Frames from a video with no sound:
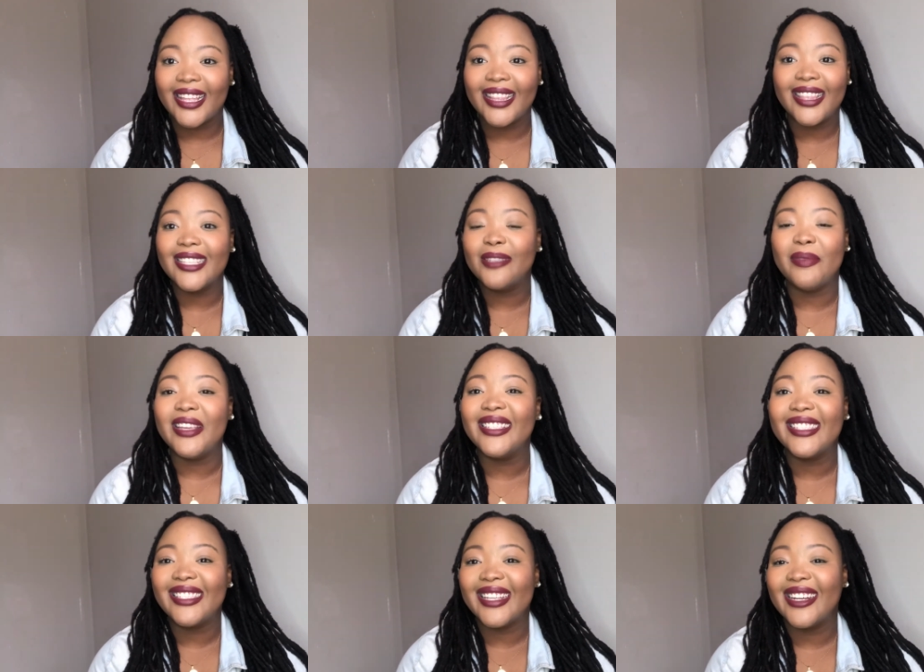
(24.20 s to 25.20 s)
this being
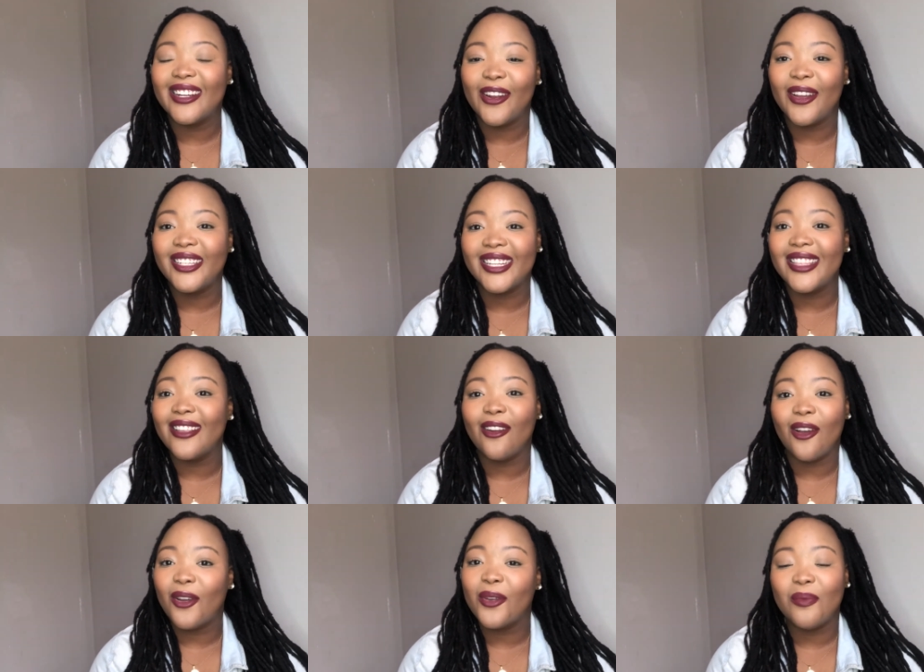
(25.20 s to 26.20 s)
said a lot in the
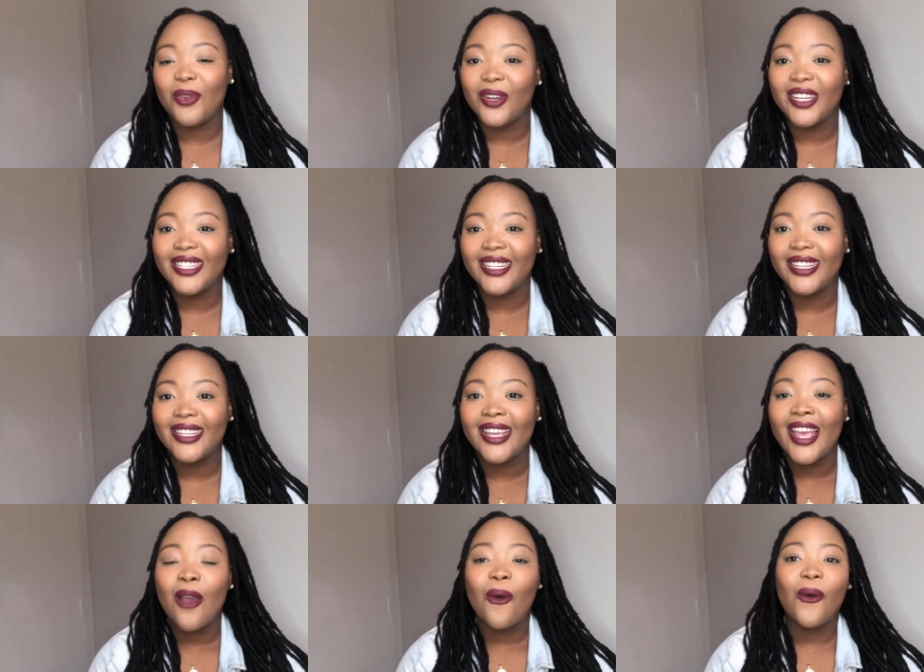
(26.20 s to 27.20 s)
lock community
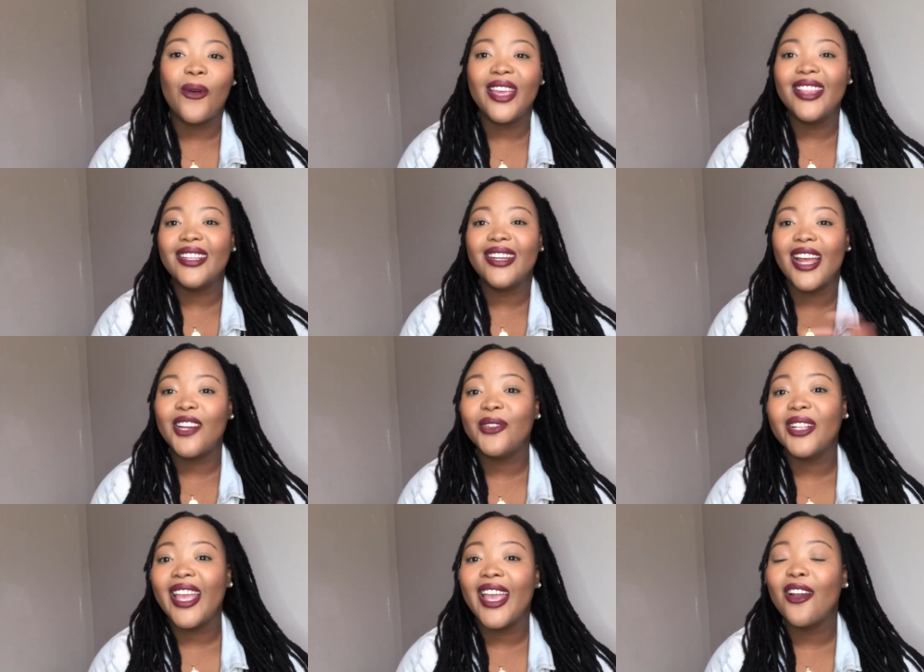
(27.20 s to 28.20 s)
or in the natural
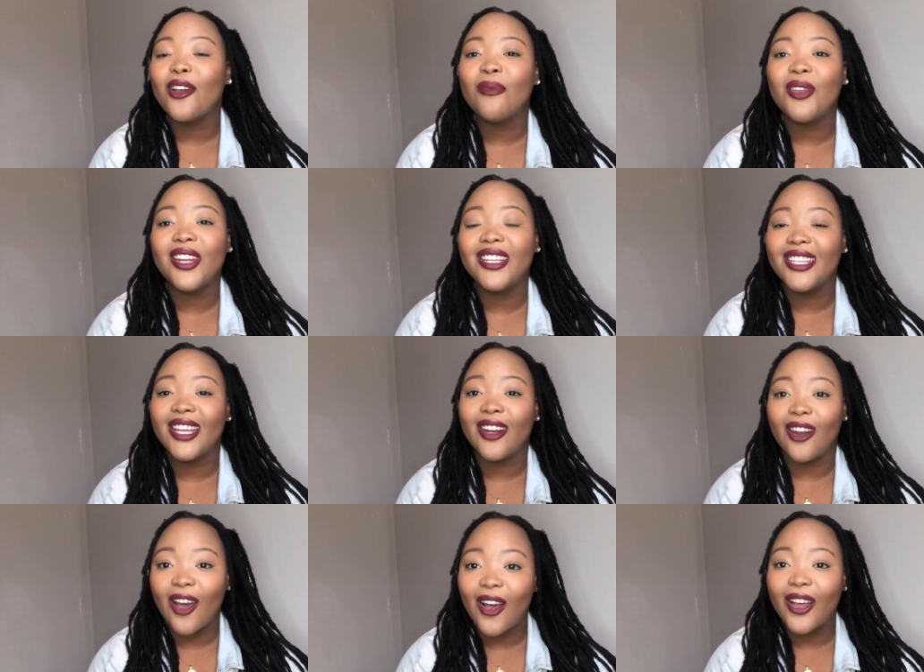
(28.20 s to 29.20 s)
hair community at
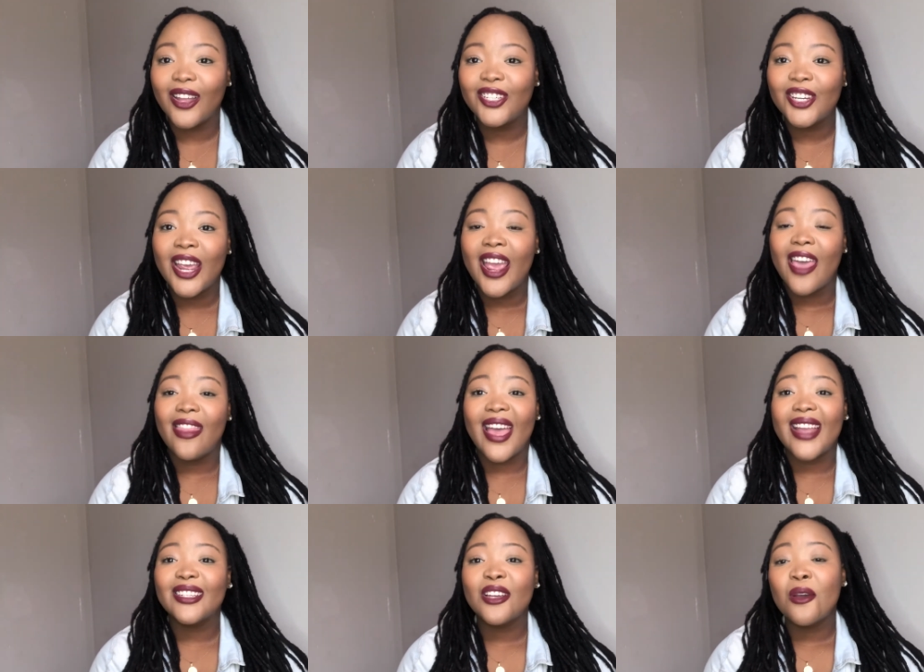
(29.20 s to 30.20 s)
large,
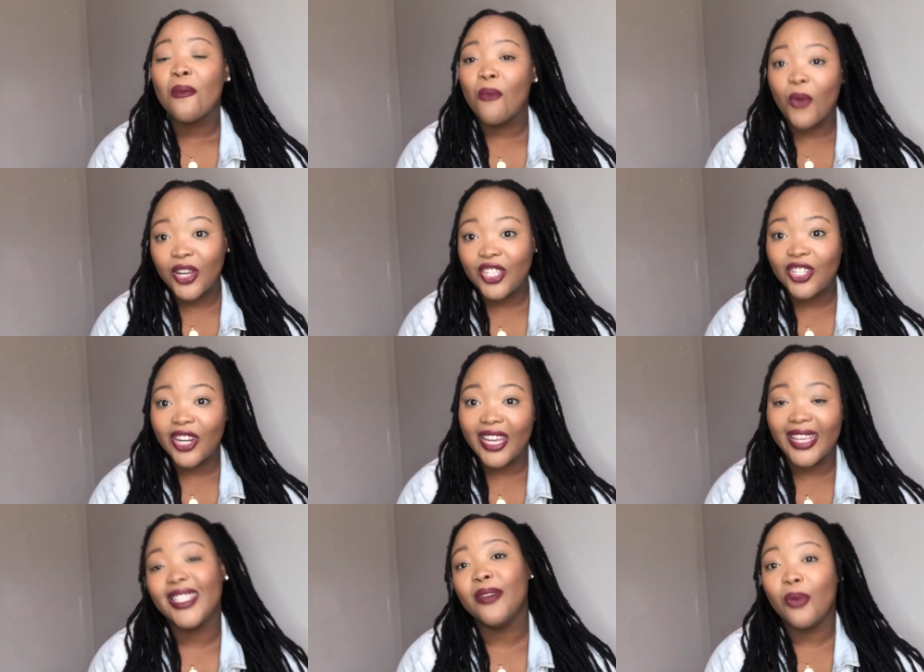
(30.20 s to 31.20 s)
that moisture
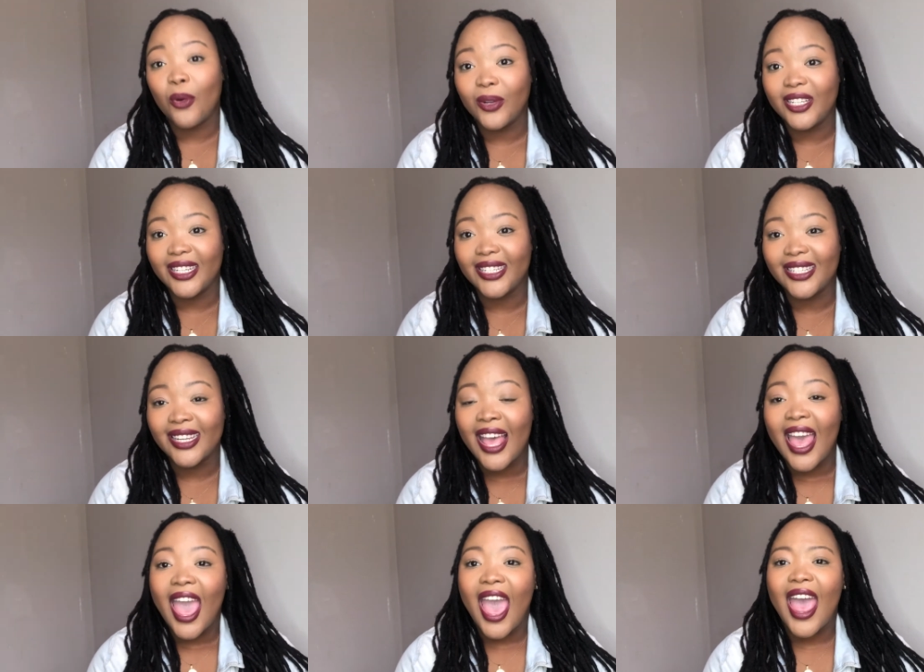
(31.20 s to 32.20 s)
is important.
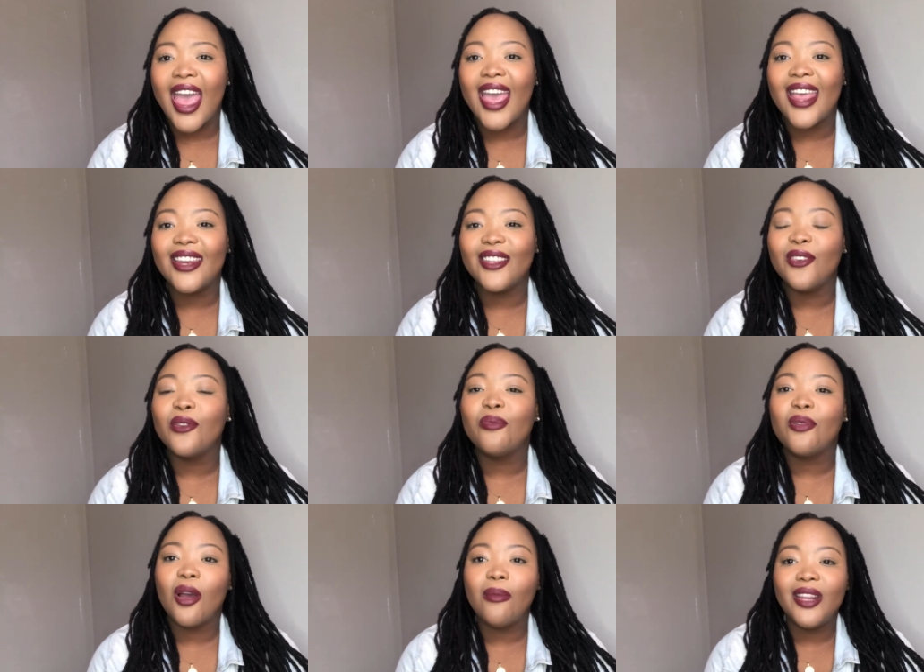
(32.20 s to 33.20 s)
And you're
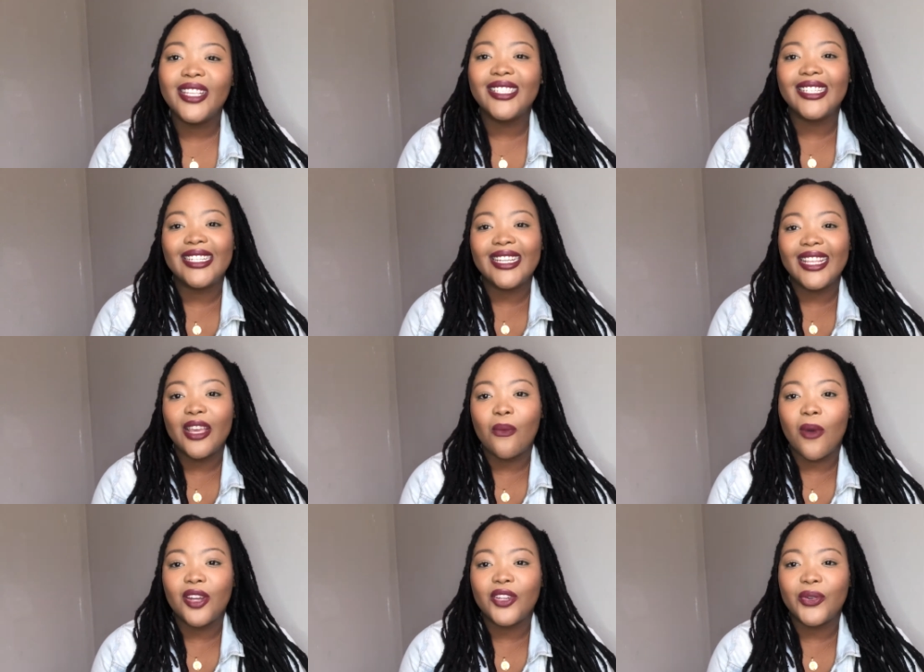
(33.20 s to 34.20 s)
probably sitting there
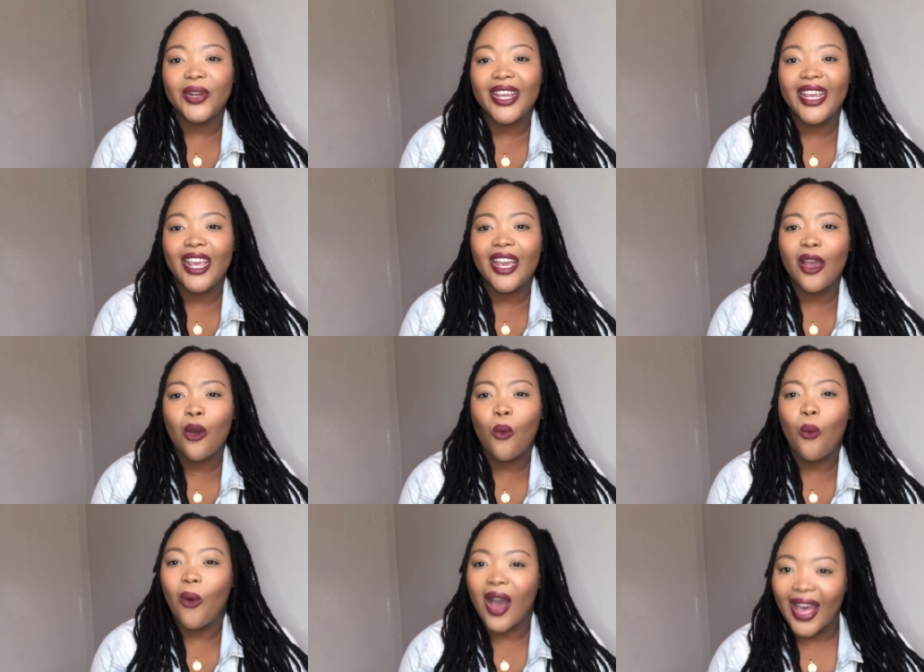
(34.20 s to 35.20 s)
wondering,
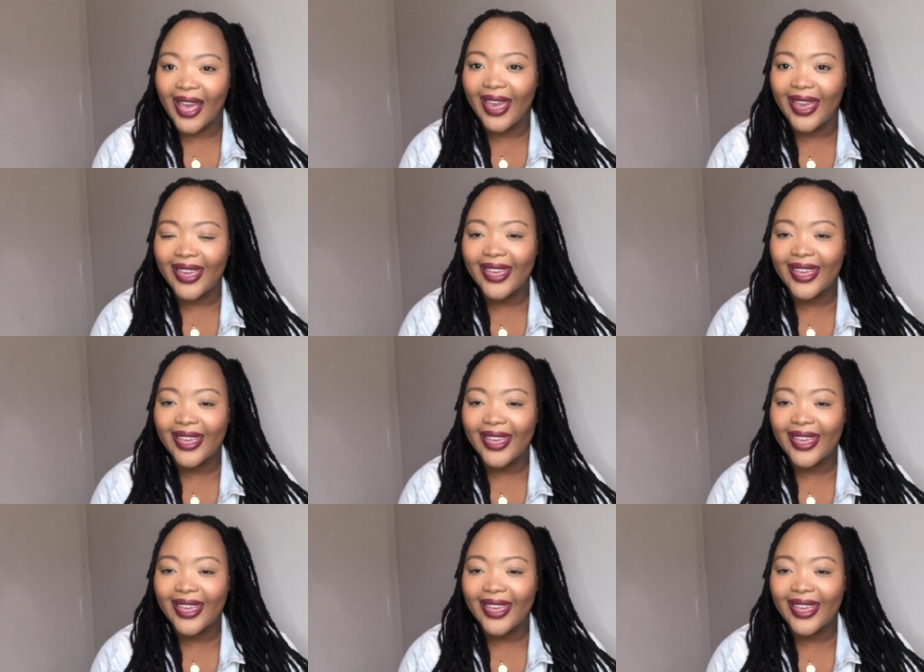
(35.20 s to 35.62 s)
why